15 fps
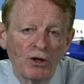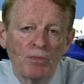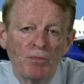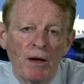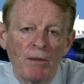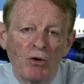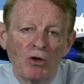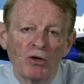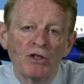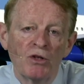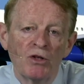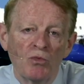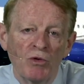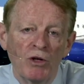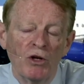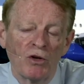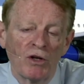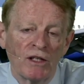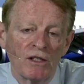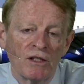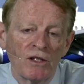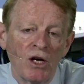by month, we look at
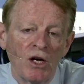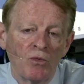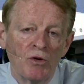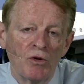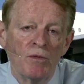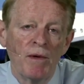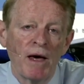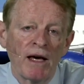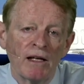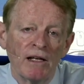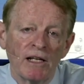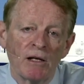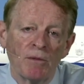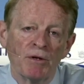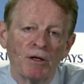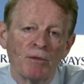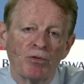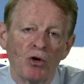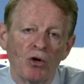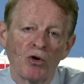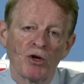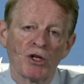it, we make a little bit of
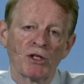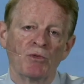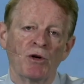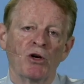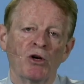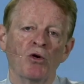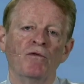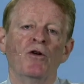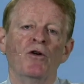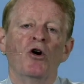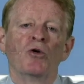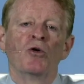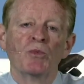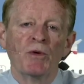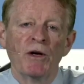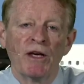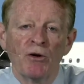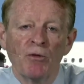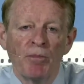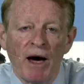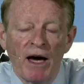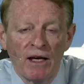progress, we go forward, we go
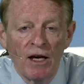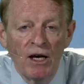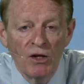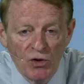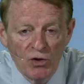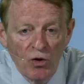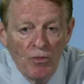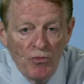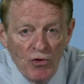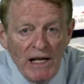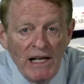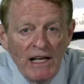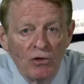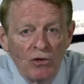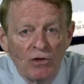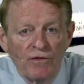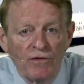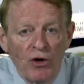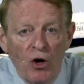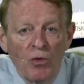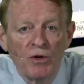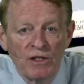back. So I'm really looking
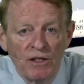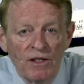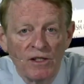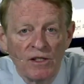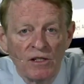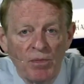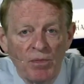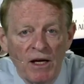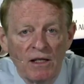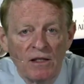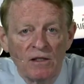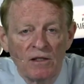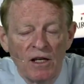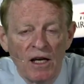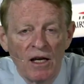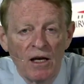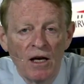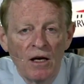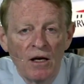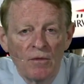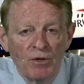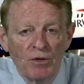forward to this debate today
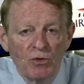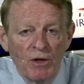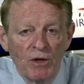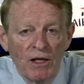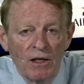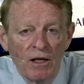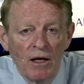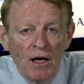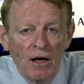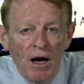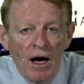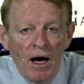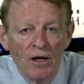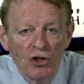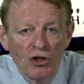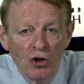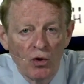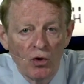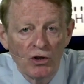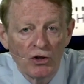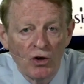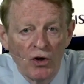between Sean
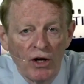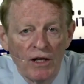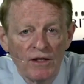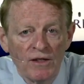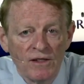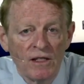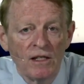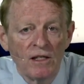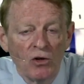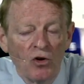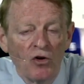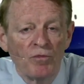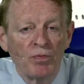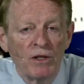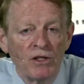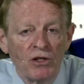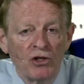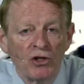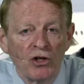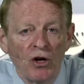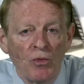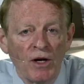Doyle, CEO of British
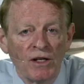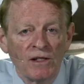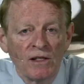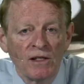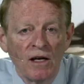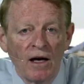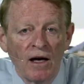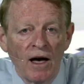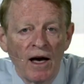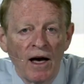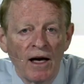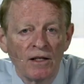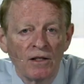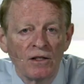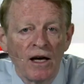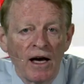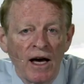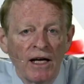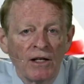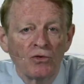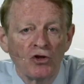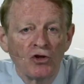Airways, and
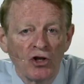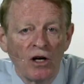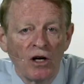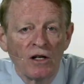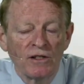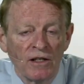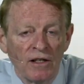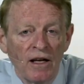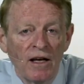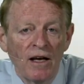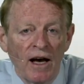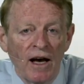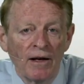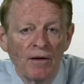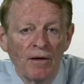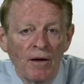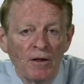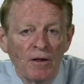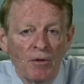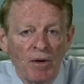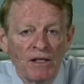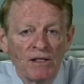Andrew Charlton, and the
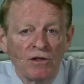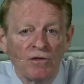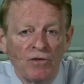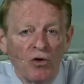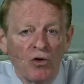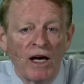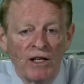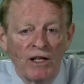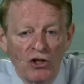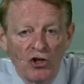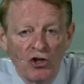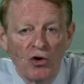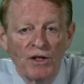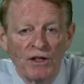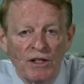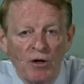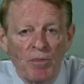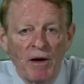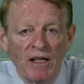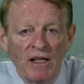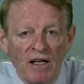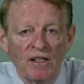best of luck and enjoy the
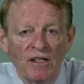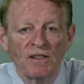debate, guys.